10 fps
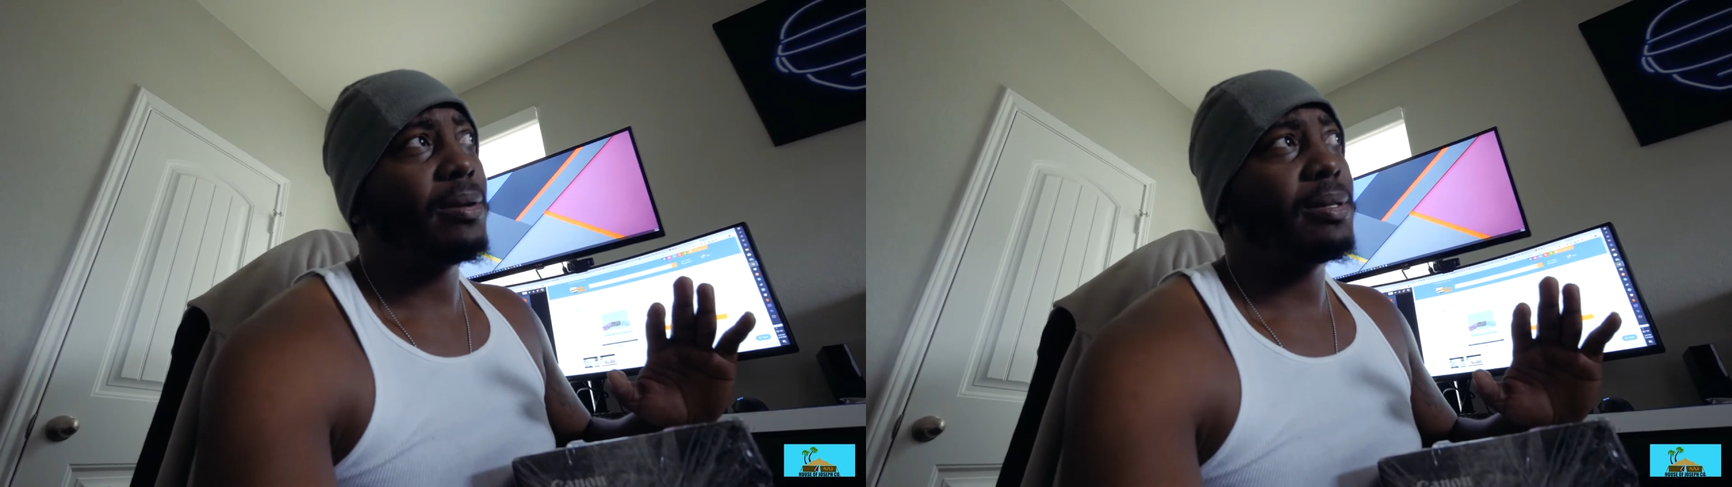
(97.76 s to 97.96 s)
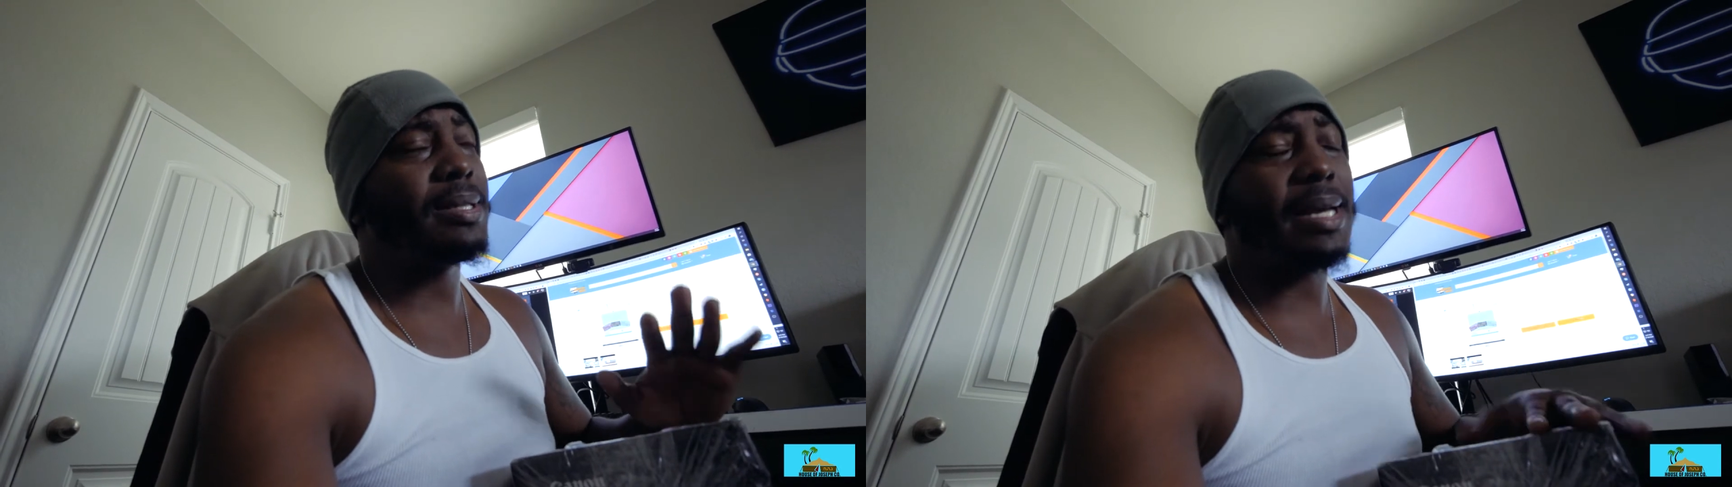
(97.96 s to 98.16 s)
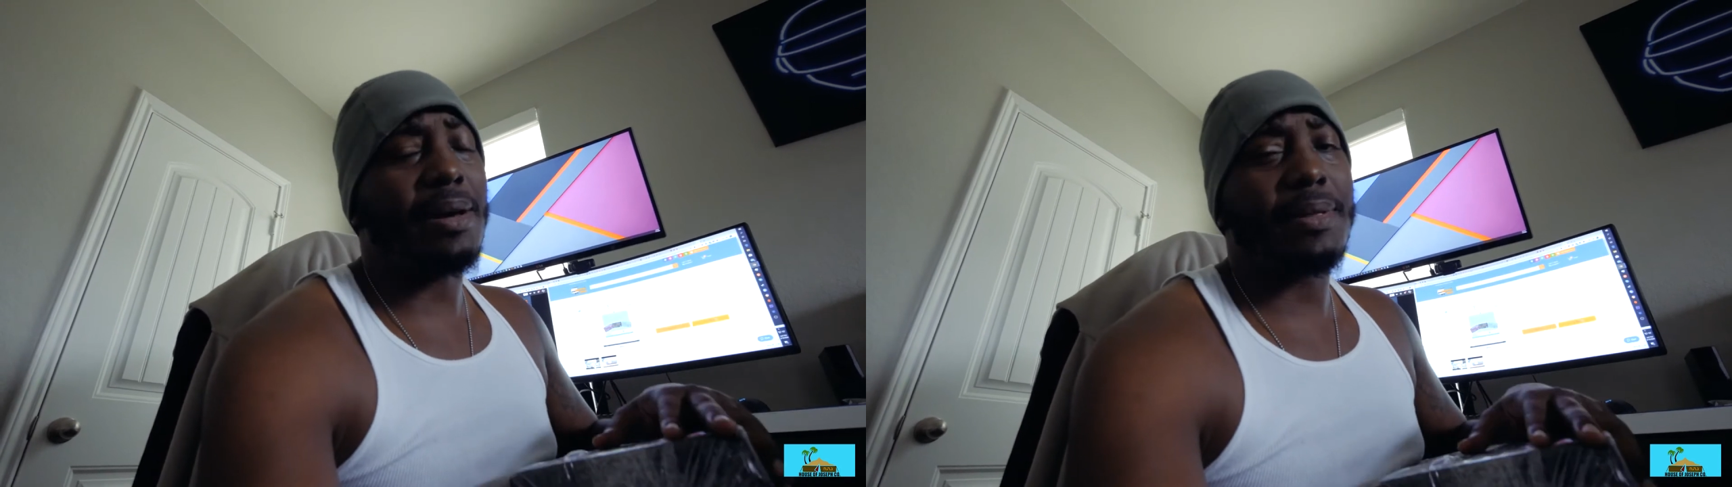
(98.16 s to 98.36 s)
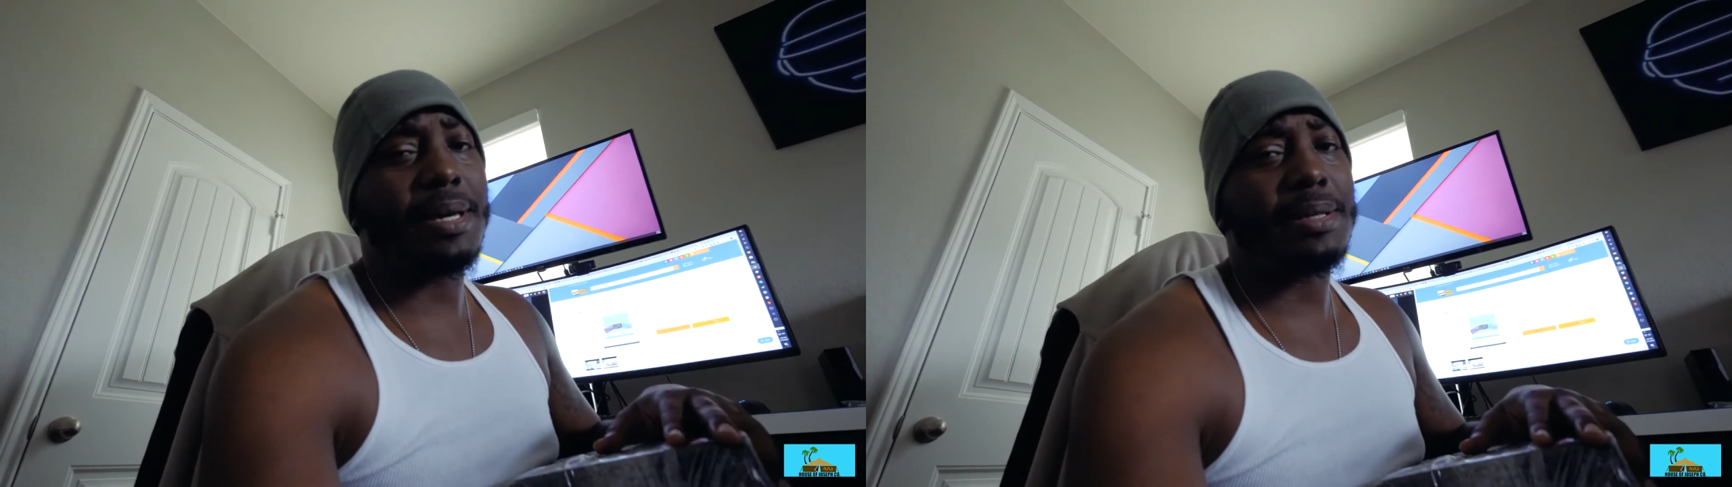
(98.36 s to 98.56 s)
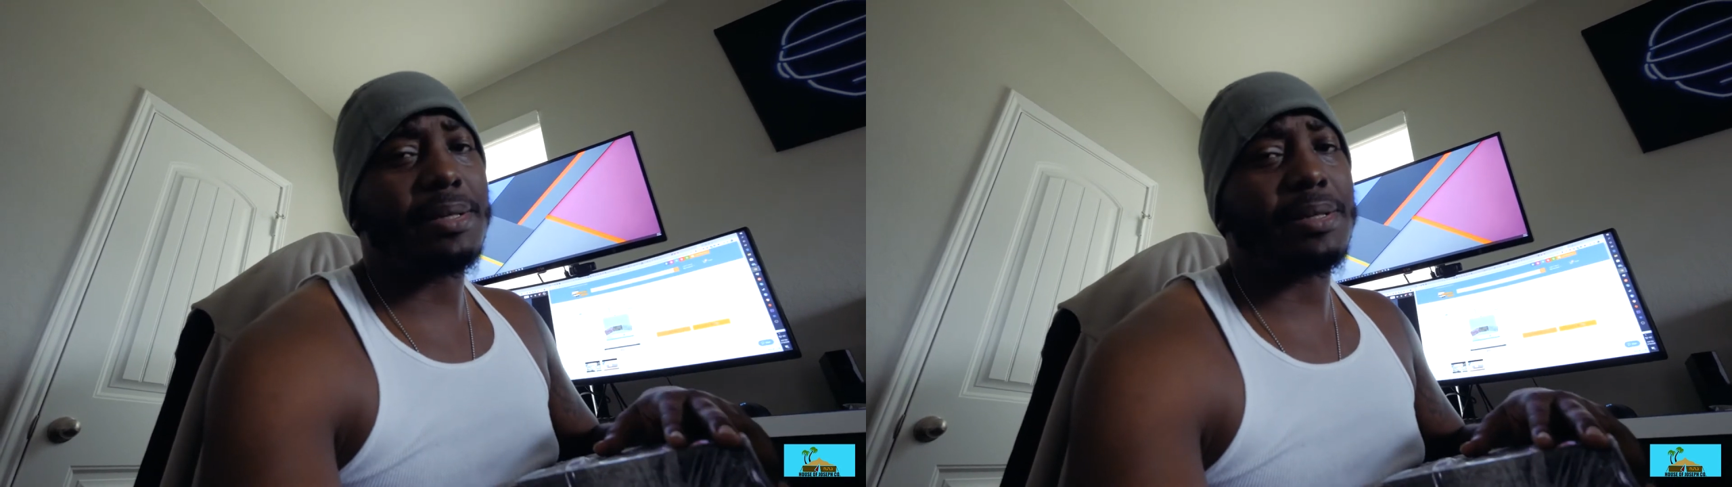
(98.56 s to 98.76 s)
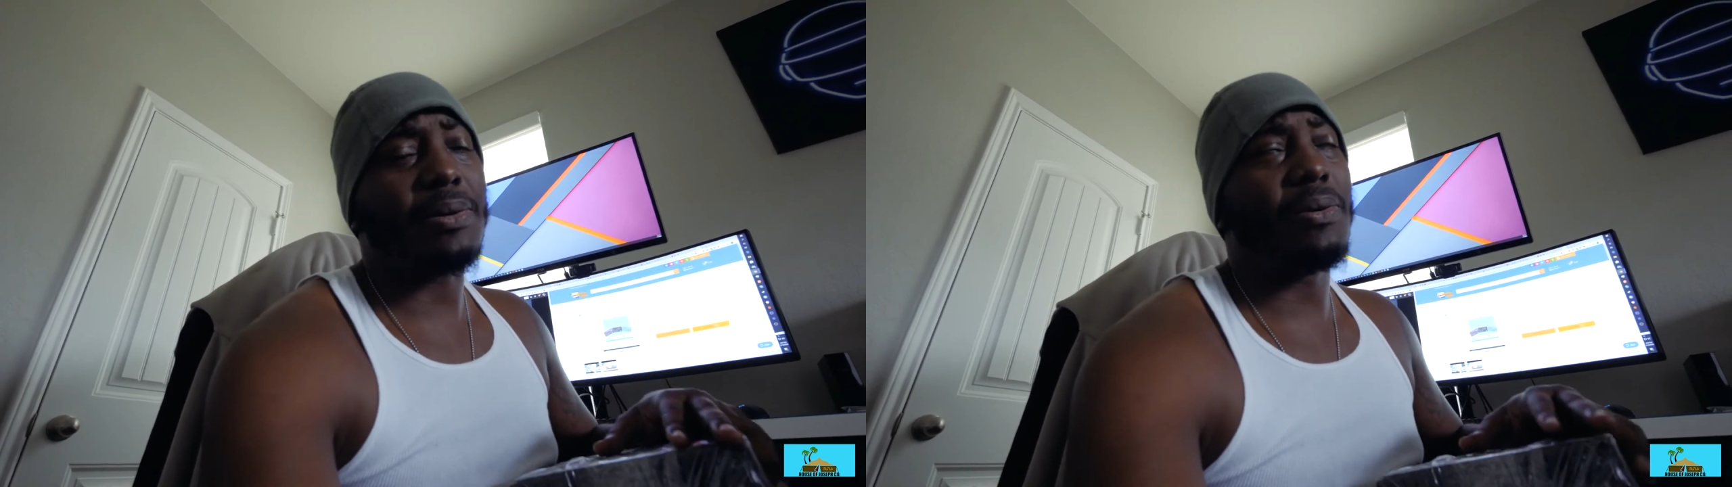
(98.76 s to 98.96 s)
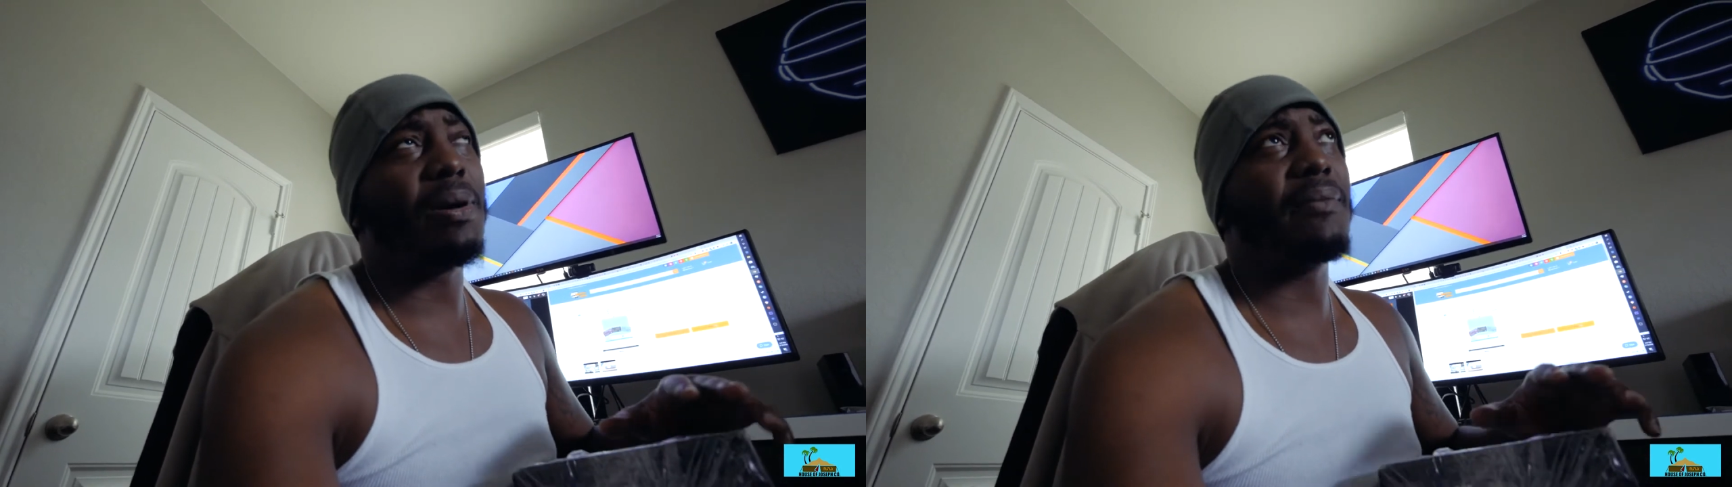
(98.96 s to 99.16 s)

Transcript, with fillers: sell this or